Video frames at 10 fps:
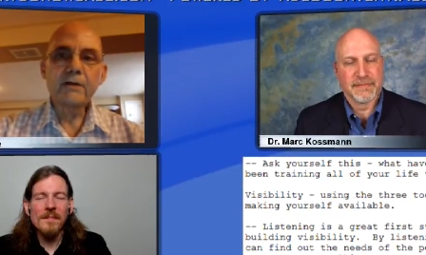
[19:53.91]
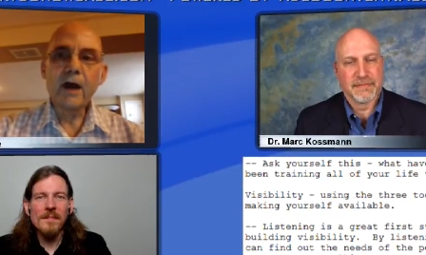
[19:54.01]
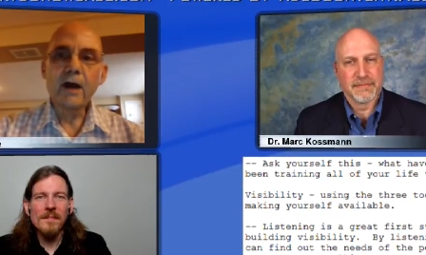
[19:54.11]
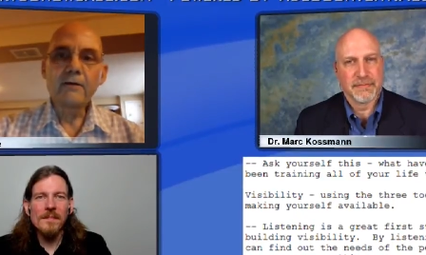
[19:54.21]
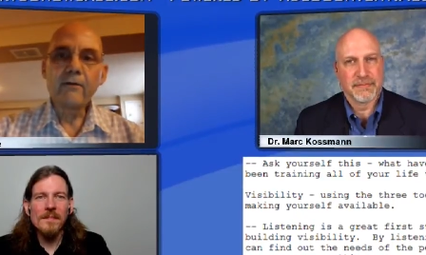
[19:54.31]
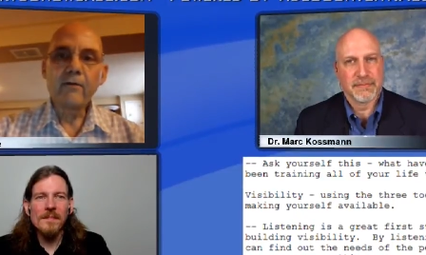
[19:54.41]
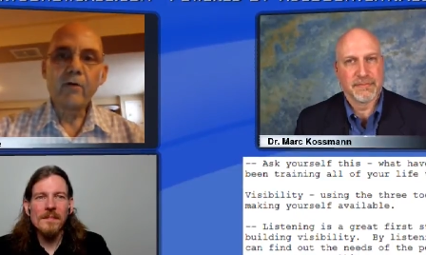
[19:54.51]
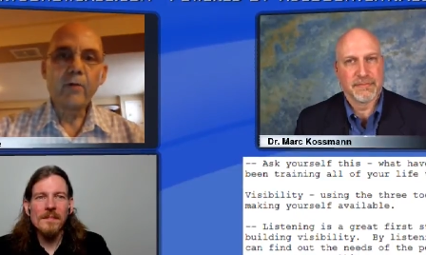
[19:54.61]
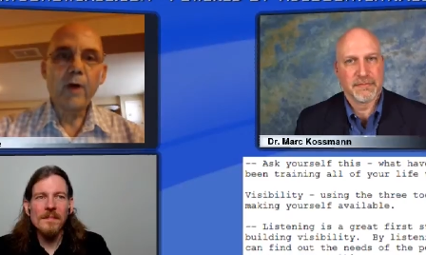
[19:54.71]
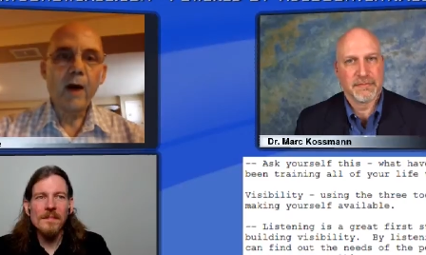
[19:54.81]
Speaker 1: size
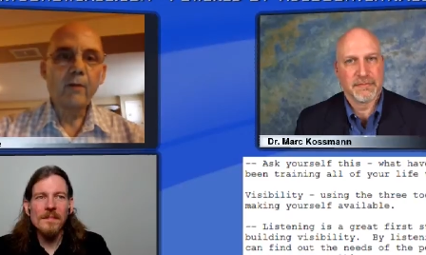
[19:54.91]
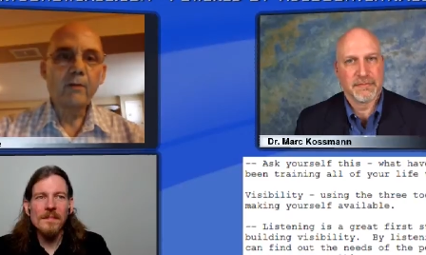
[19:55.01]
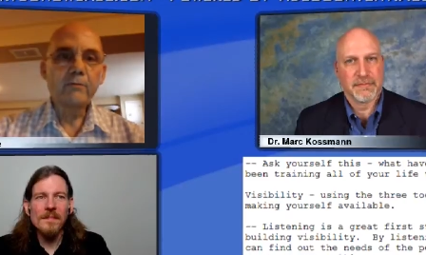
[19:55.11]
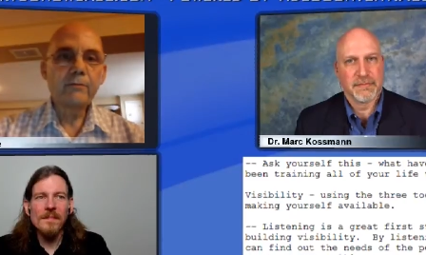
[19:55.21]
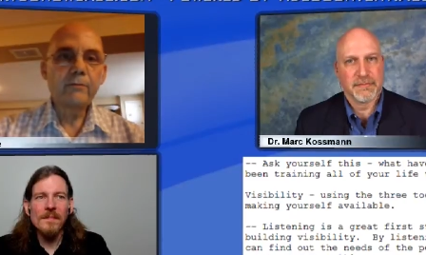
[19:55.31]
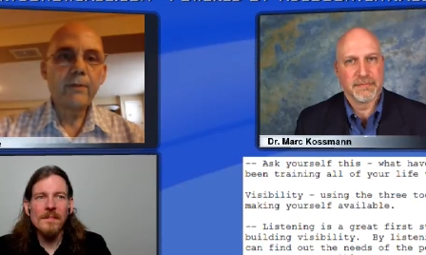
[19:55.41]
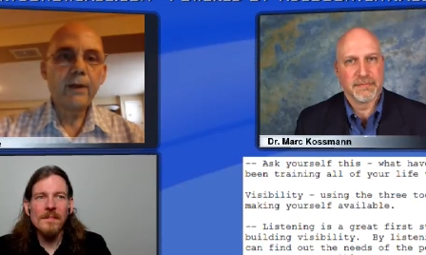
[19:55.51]
of your problem.